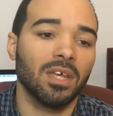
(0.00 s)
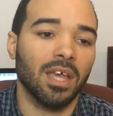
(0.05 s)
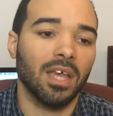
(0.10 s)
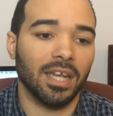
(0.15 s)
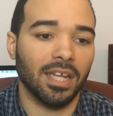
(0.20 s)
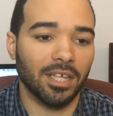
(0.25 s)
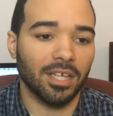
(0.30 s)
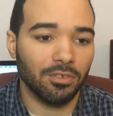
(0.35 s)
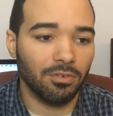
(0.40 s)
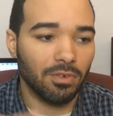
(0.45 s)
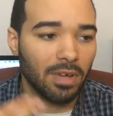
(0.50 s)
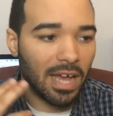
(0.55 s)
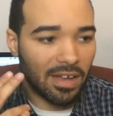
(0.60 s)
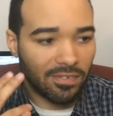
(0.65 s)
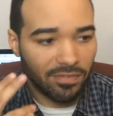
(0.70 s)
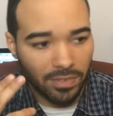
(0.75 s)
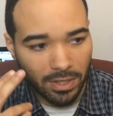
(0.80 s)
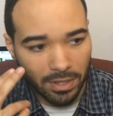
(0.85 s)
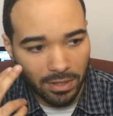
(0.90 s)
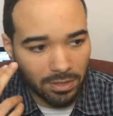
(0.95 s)
And then you
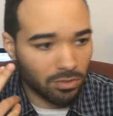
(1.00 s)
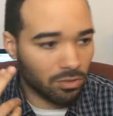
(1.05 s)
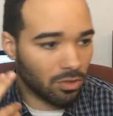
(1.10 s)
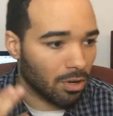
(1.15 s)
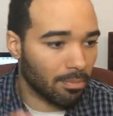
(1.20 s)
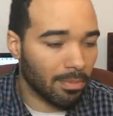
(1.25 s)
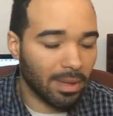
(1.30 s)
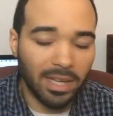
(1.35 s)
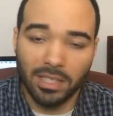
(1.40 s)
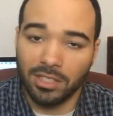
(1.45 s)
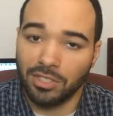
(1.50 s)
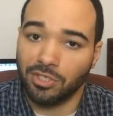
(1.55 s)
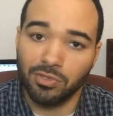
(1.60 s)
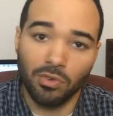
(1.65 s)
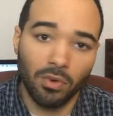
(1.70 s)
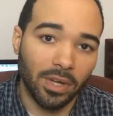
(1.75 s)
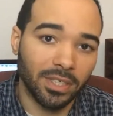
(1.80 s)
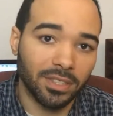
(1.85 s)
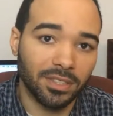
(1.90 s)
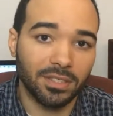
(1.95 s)
have to make a
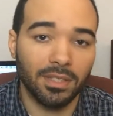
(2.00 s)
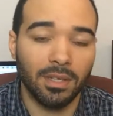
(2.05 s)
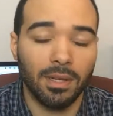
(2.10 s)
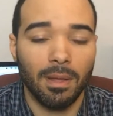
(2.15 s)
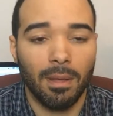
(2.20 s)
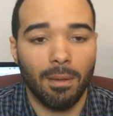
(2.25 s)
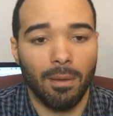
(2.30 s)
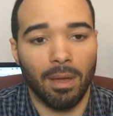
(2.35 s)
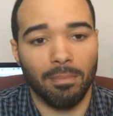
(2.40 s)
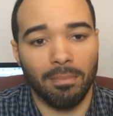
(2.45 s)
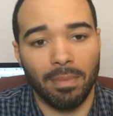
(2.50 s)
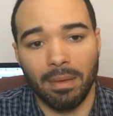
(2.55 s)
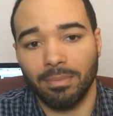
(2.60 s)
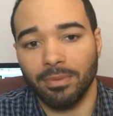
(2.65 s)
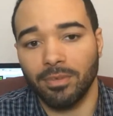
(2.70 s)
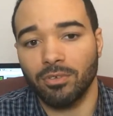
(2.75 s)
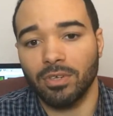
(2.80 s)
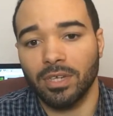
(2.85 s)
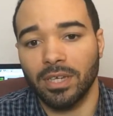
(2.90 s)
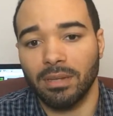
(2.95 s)
choice, and maybe
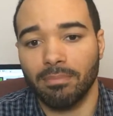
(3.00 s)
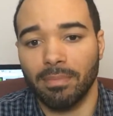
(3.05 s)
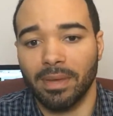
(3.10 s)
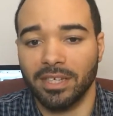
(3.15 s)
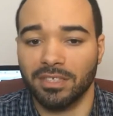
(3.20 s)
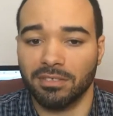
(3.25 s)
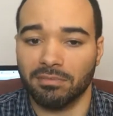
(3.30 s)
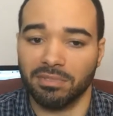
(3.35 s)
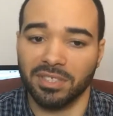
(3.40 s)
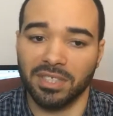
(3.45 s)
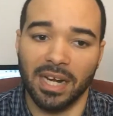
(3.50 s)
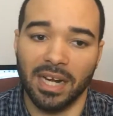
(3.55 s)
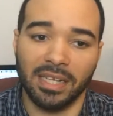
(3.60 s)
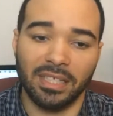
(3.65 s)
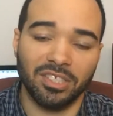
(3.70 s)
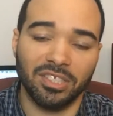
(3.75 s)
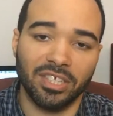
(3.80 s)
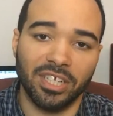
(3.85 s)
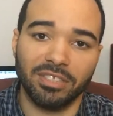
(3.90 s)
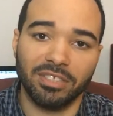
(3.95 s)
you need to make some slight
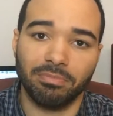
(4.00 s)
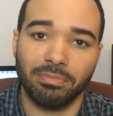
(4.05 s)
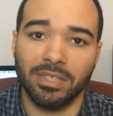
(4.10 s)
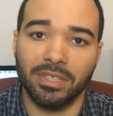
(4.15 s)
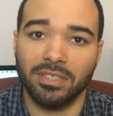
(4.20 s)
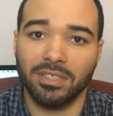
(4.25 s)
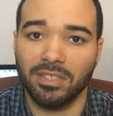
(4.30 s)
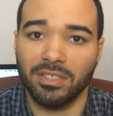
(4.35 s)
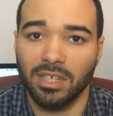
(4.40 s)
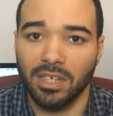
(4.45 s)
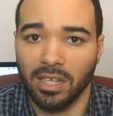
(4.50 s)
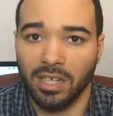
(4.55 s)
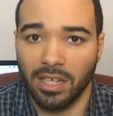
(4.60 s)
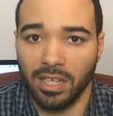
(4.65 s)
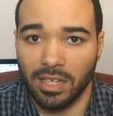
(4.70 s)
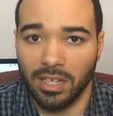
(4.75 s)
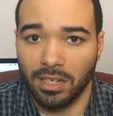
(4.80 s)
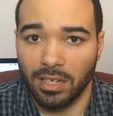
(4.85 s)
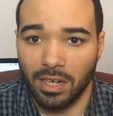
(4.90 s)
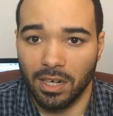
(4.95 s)
adjustments
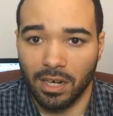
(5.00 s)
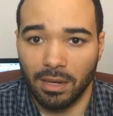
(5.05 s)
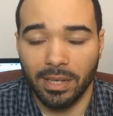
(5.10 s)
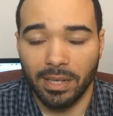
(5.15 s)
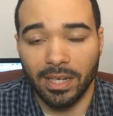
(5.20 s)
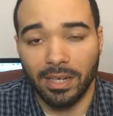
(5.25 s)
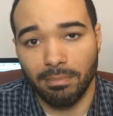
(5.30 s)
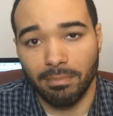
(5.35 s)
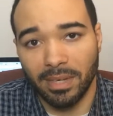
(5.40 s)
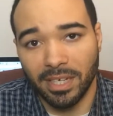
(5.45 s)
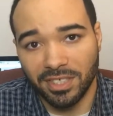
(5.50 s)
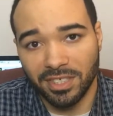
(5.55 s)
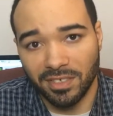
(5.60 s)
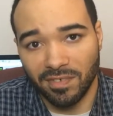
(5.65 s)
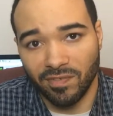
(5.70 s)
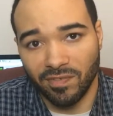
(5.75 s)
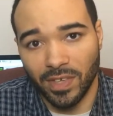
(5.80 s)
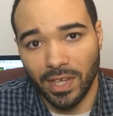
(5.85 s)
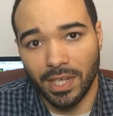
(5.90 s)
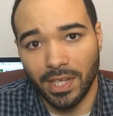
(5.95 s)
in the mixing
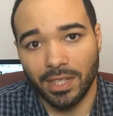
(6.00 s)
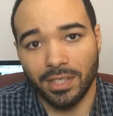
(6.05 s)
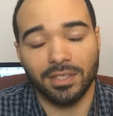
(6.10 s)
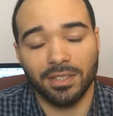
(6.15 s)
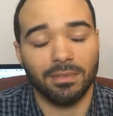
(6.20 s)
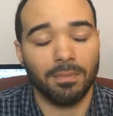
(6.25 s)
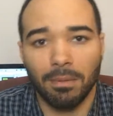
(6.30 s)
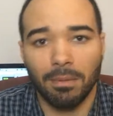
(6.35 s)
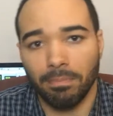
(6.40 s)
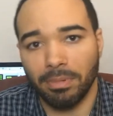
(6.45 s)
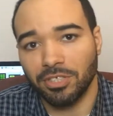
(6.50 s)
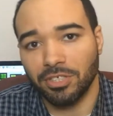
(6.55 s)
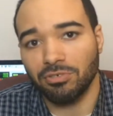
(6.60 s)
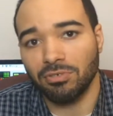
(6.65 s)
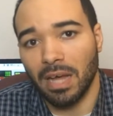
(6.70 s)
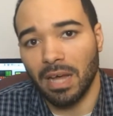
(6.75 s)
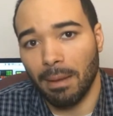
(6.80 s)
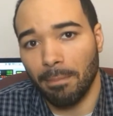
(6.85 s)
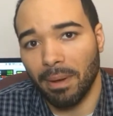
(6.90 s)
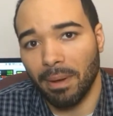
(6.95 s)
phase, but
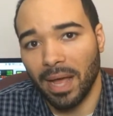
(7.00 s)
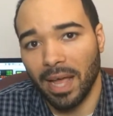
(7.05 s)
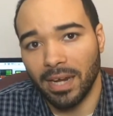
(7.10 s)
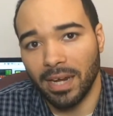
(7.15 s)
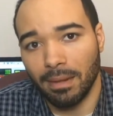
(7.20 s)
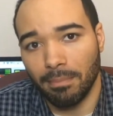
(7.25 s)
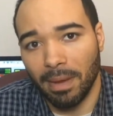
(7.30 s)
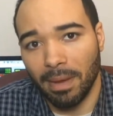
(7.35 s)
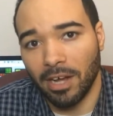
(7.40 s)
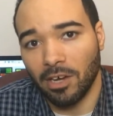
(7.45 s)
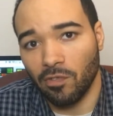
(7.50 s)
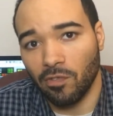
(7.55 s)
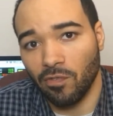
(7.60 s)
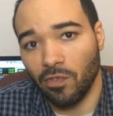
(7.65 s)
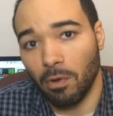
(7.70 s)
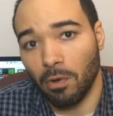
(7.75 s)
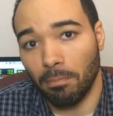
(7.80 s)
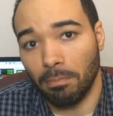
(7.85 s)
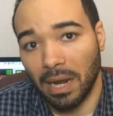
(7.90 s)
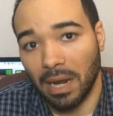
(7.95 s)
you're not buying a
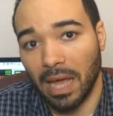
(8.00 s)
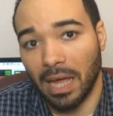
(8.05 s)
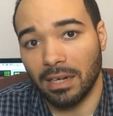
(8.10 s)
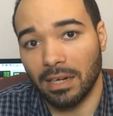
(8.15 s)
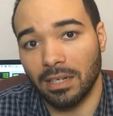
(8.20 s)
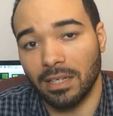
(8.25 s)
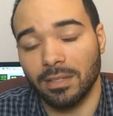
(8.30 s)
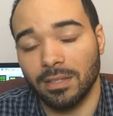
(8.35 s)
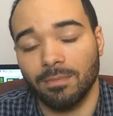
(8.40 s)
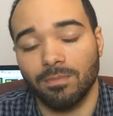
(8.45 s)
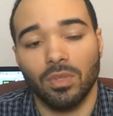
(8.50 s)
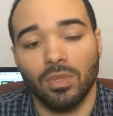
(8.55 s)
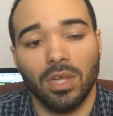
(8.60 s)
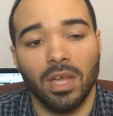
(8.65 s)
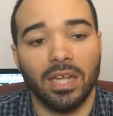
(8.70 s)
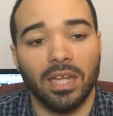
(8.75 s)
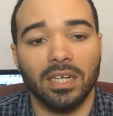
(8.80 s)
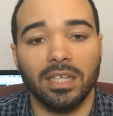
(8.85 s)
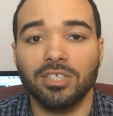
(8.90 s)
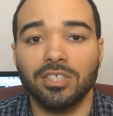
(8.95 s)
microphone blindly.
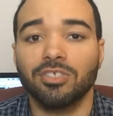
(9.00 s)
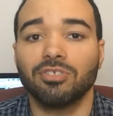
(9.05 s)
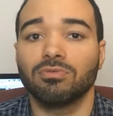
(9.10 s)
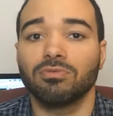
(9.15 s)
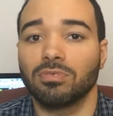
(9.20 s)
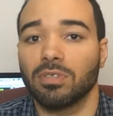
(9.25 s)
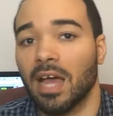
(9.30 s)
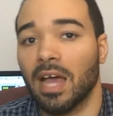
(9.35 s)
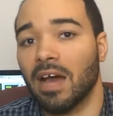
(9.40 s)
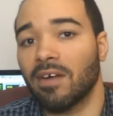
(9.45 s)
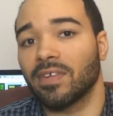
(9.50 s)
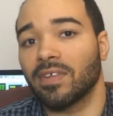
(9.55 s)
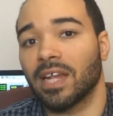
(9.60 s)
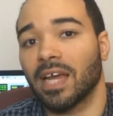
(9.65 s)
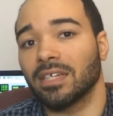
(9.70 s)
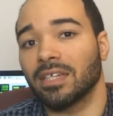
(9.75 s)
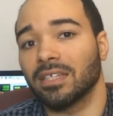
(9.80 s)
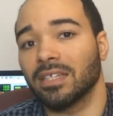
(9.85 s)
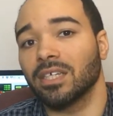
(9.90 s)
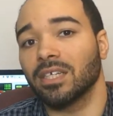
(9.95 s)
At least you have an
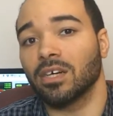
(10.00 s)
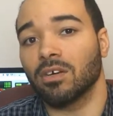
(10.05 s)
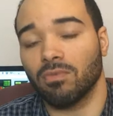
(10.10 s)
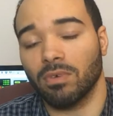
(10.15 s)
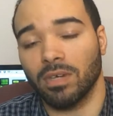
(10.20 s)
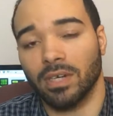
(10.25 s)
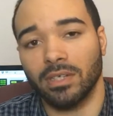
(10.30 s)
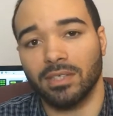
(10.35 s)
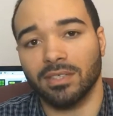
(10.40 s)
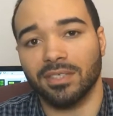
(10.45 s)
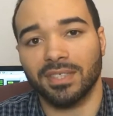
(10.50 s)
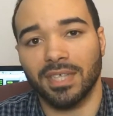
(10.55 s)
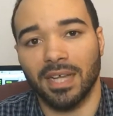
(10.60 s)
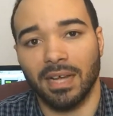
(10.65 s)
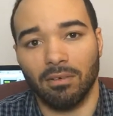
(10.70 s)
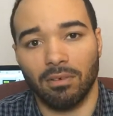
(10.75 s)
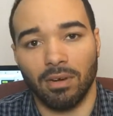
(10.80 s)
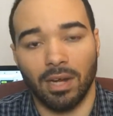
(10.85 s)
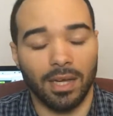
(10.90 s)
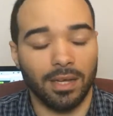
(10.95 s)
idea of what it'll
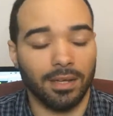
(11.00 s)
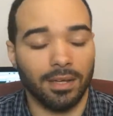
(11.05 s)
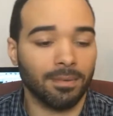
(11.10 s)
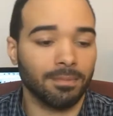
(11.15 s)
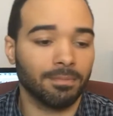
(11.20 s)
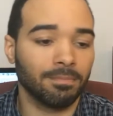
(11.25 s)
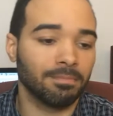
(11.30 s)
sound like.